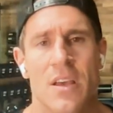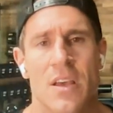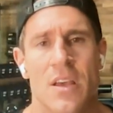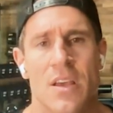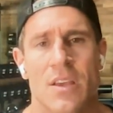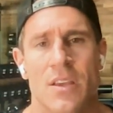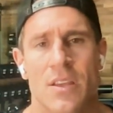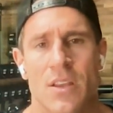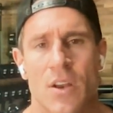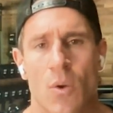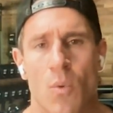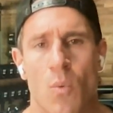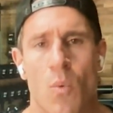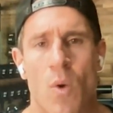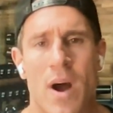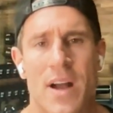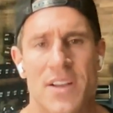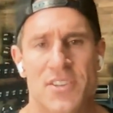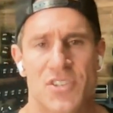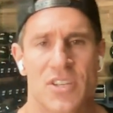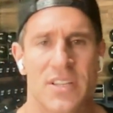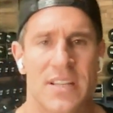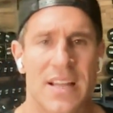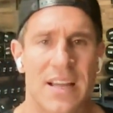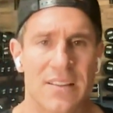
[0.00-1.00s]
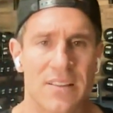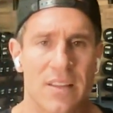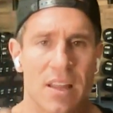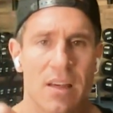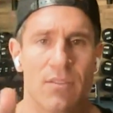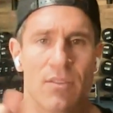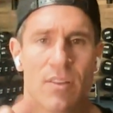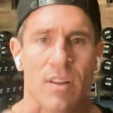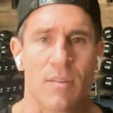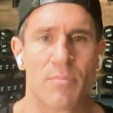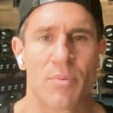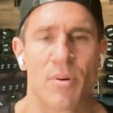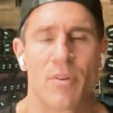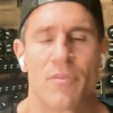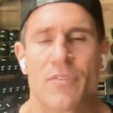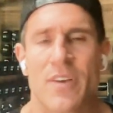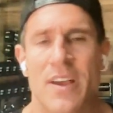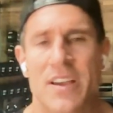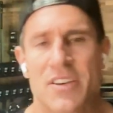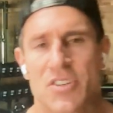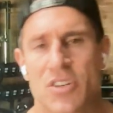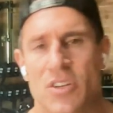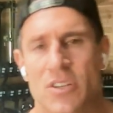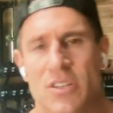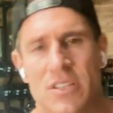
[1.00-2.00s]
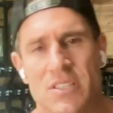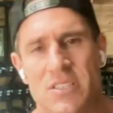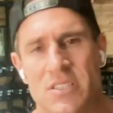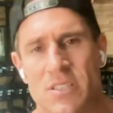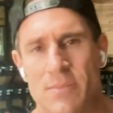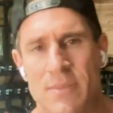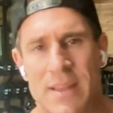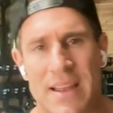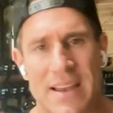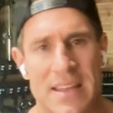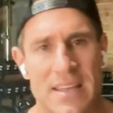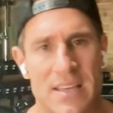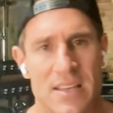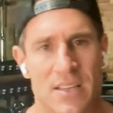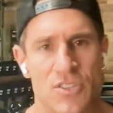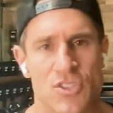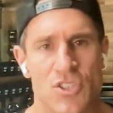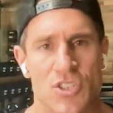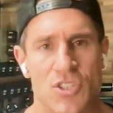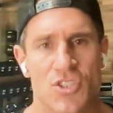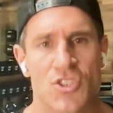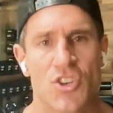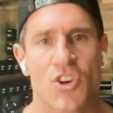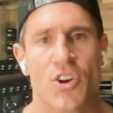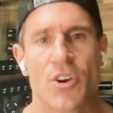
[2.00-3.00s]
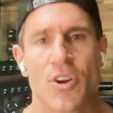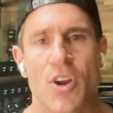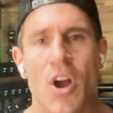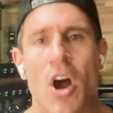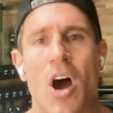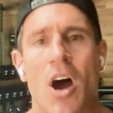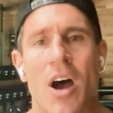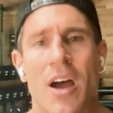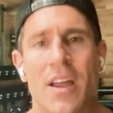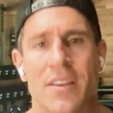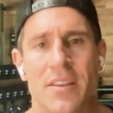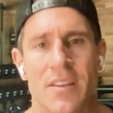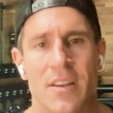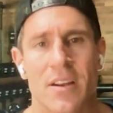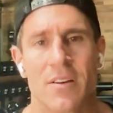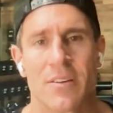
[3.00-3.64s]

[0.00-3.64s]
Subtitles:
you know, watching that level of professionalism that he could just turn on, you know,